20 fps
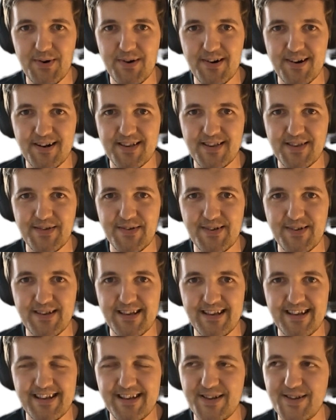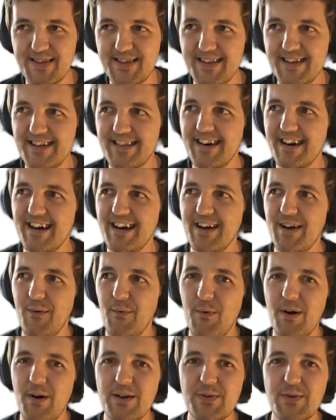So she said,
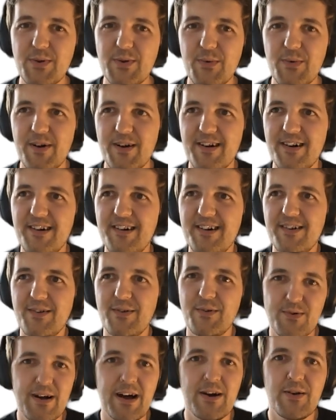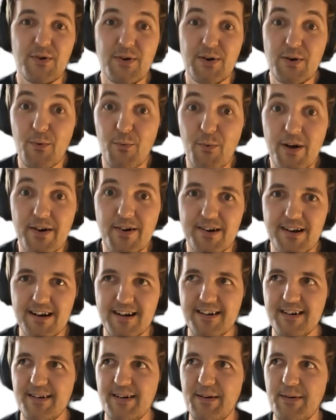why do you wear, or are you going to wear
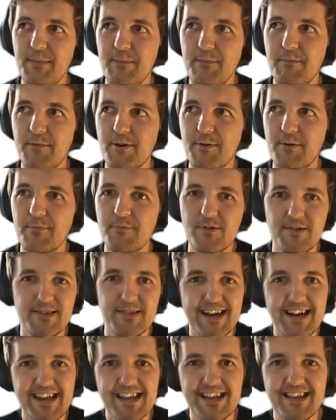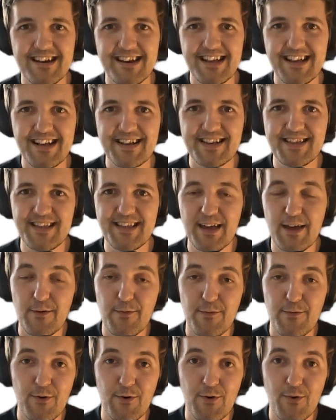a purple tie in the next
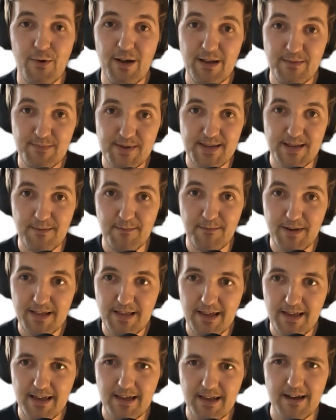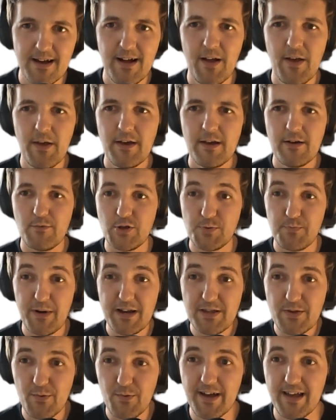FOMC meeting? Which, by
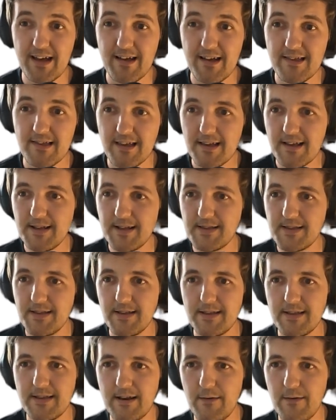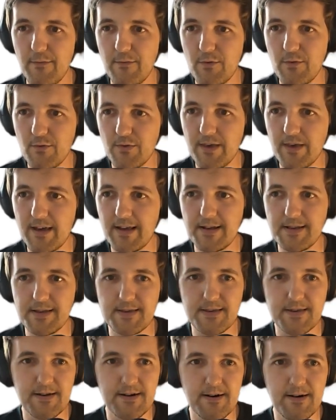the way, I think it's in a few days,
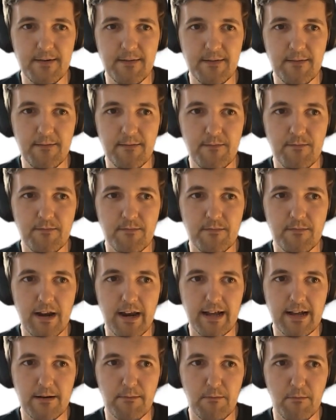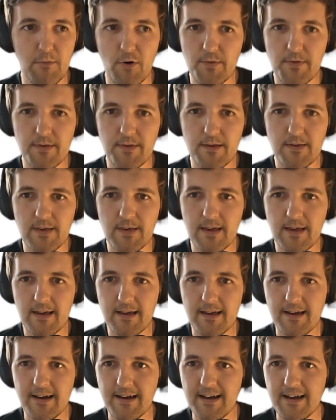like a month, I think.
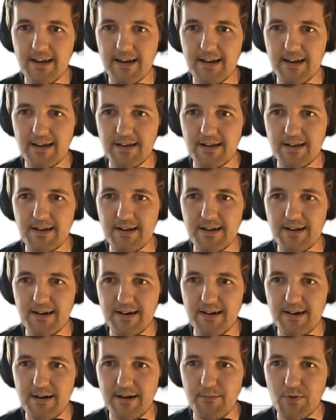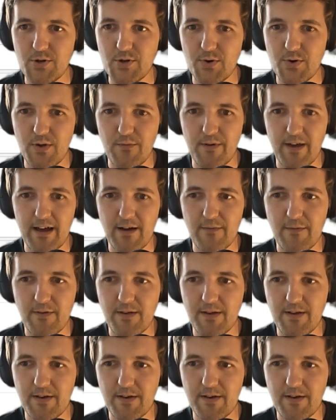I'm not sure if I have here a